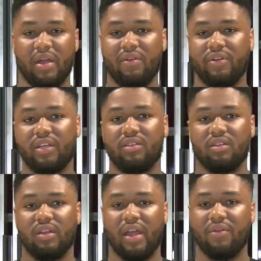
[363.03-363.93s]
Every
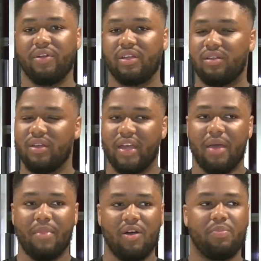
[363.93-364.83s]

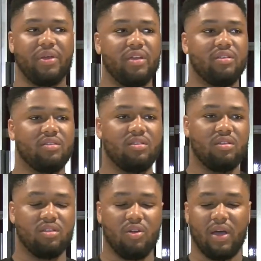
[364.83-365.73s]
in my opinion,
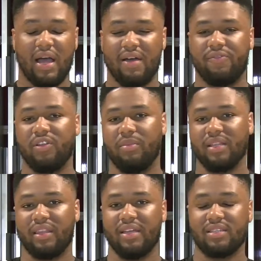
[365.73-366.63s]
how I feel
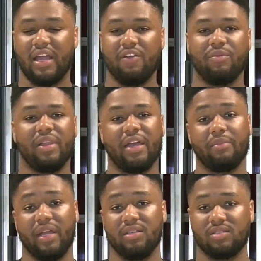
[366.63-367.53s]
about that is that every black
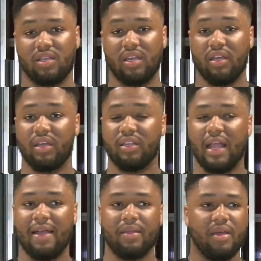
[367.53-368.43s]
man is a king, and
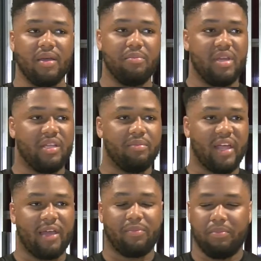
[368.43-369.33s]
not many
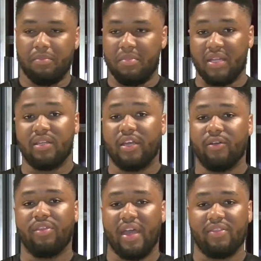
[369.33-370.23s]
black men hear
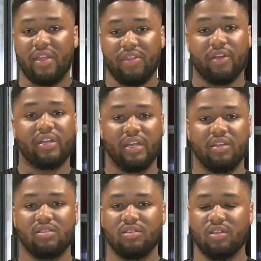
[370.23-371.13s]
that they're
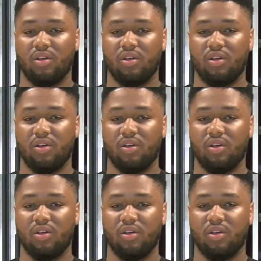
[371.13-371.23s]
kings.